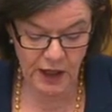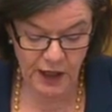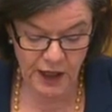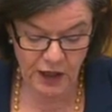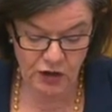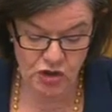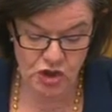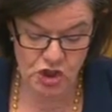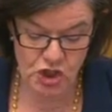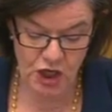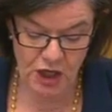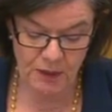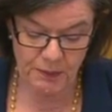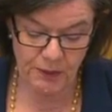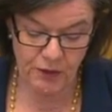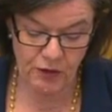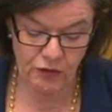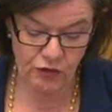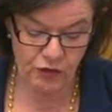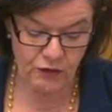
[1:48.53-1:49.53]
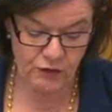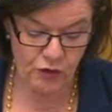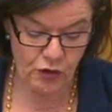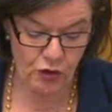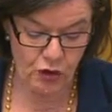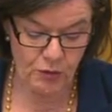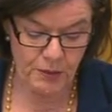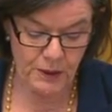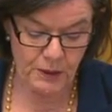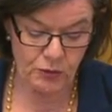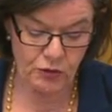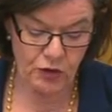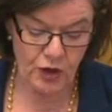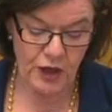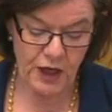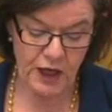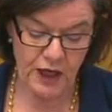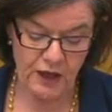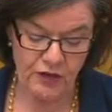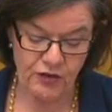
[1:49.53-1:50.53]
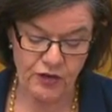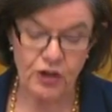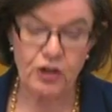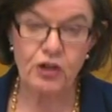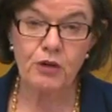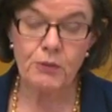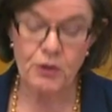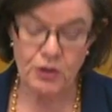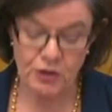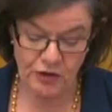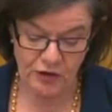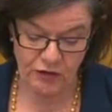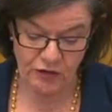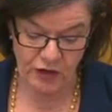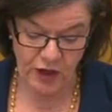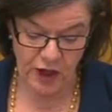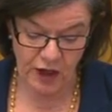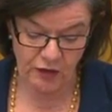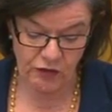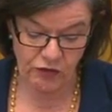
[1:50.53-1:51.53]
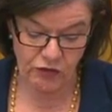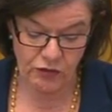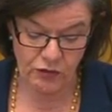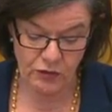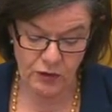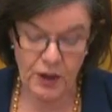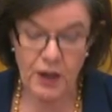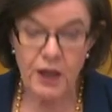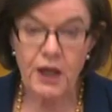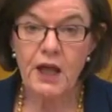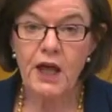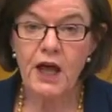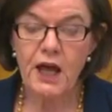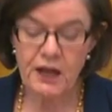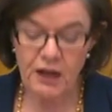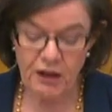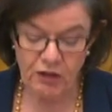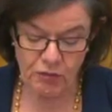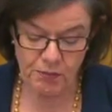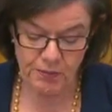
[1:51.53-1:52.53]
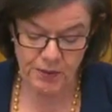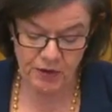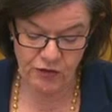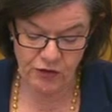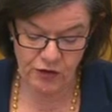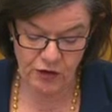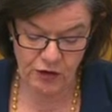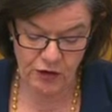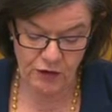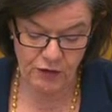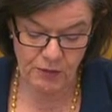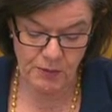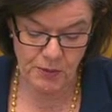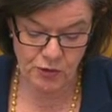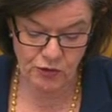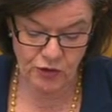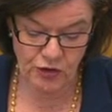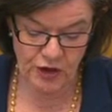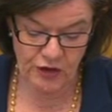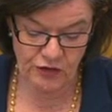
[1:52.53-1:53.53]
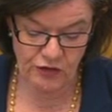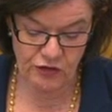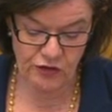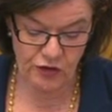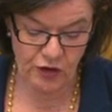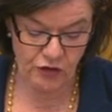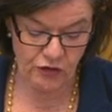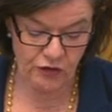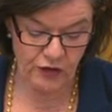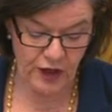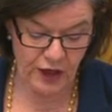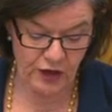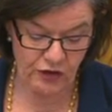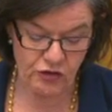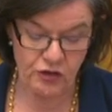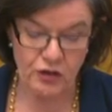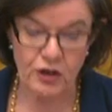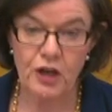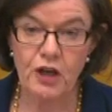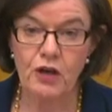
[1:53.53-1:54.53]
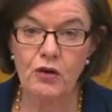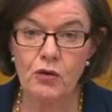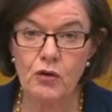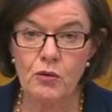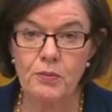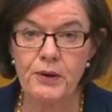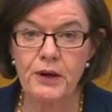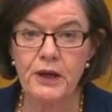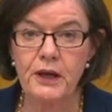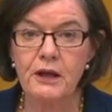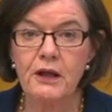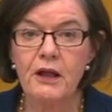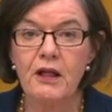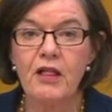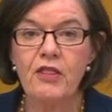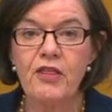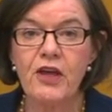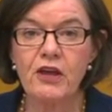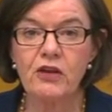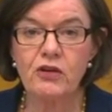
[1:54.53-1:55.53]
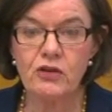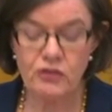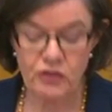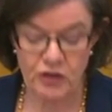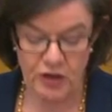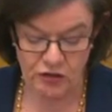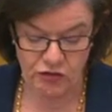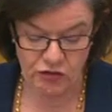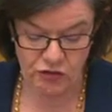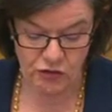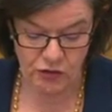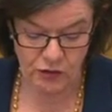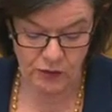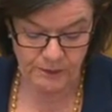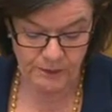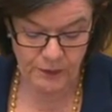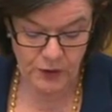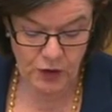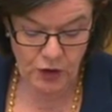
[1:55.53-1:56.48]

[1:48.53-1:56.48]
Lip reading: He's chairperson of the Albury-Wodonga Ethnic Communities Council, and he's president of the Bhutanese Association in Albury. Thank you, Tetu.